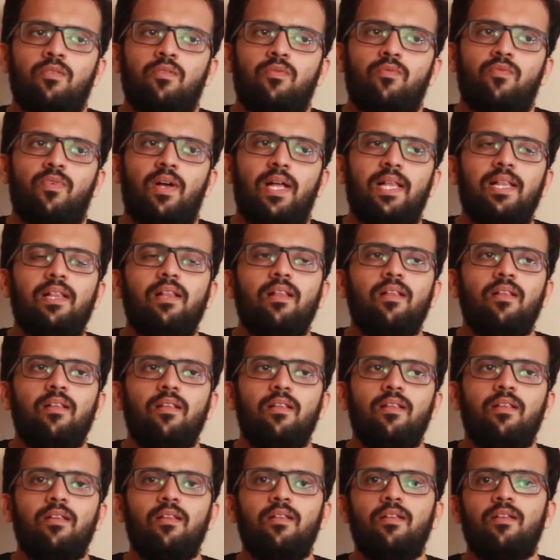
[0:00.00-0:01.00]
well,
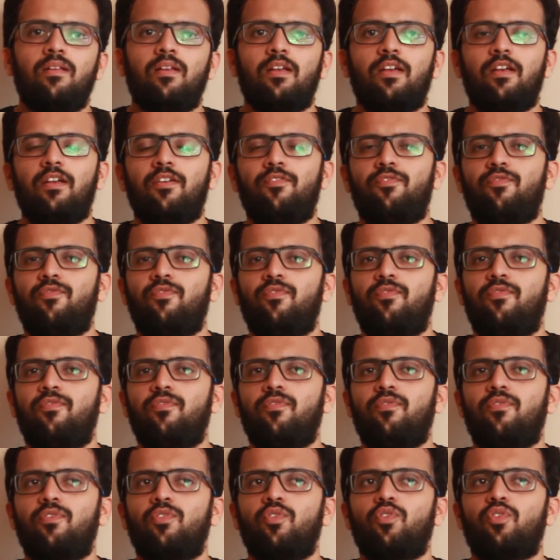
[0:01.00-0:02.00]

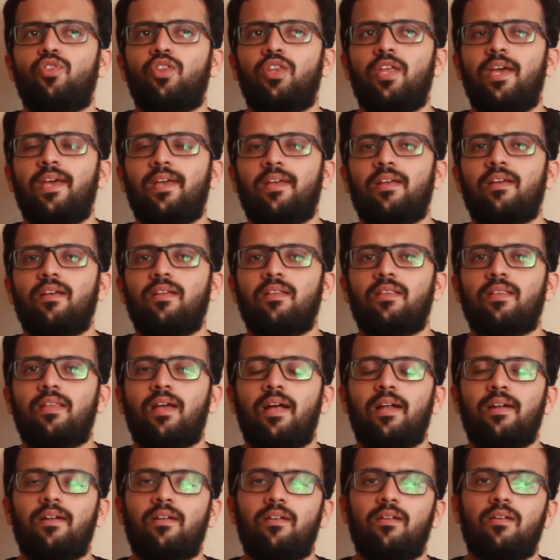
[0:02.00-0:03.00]
if you think
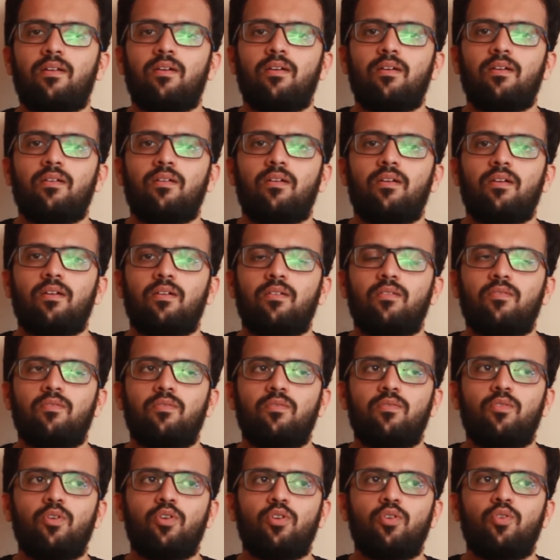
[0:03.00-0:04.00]
that a
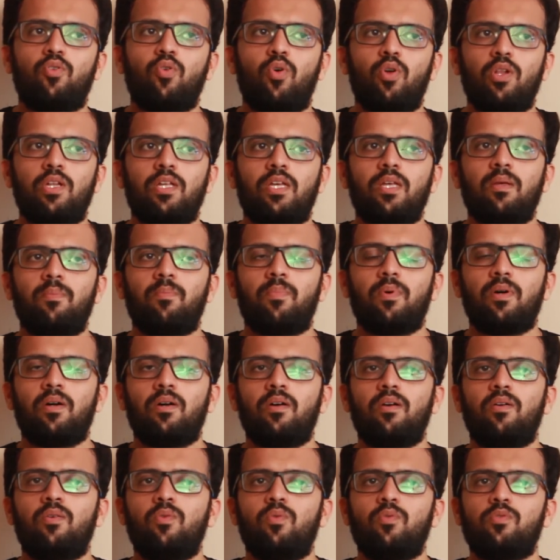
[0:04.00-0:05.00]
good
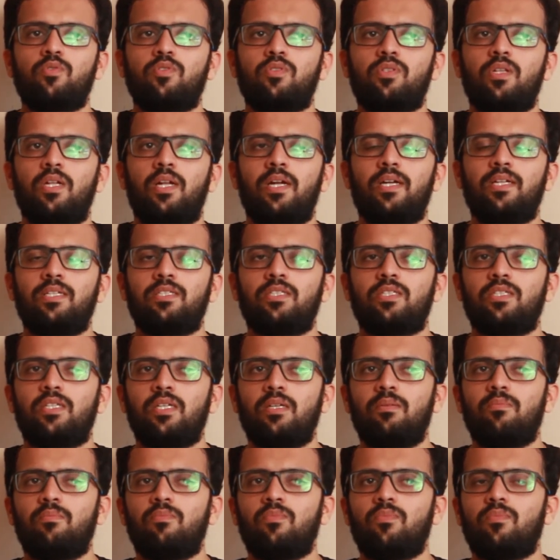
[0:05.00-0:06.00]
goalkeeper who's been
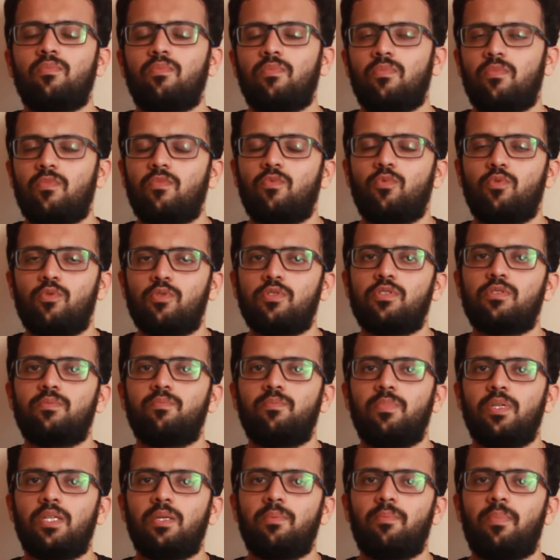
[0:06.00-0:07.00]

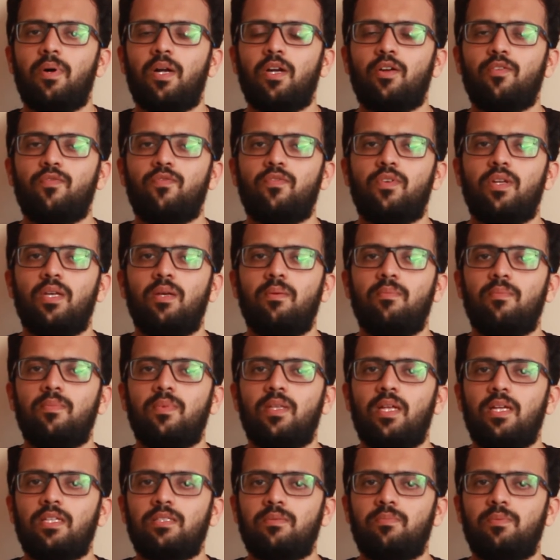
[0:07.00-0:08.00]
a part of a team
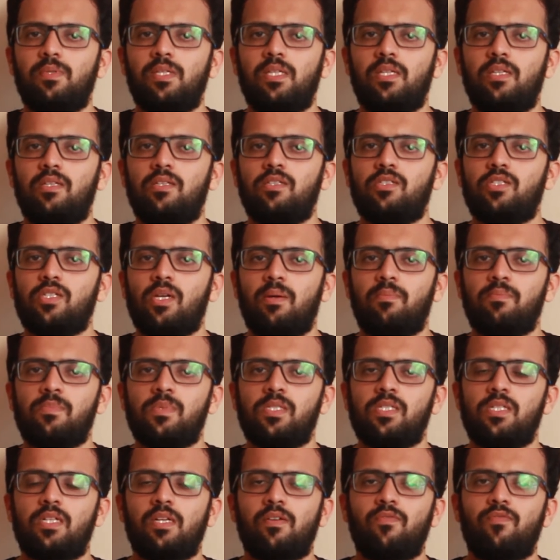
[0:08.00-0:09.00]
that's been in the
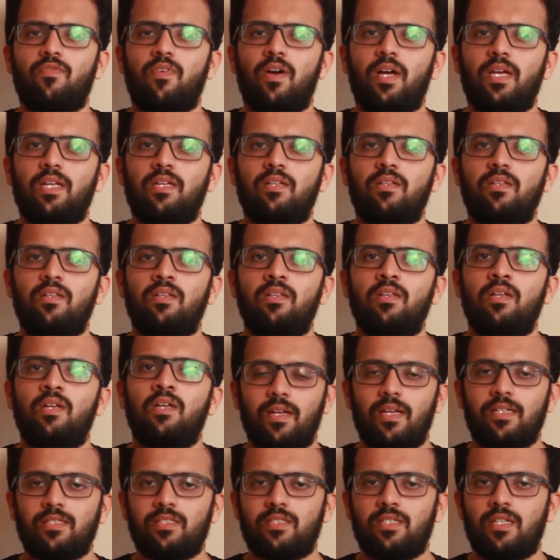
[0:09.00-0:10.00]
Champions League final
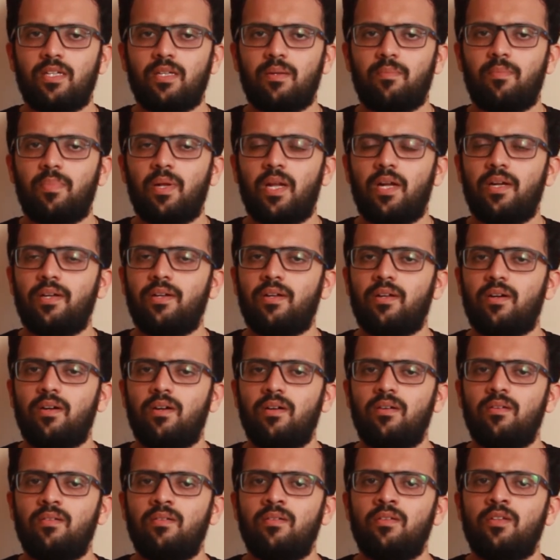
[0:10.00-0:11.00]
has done a blunder,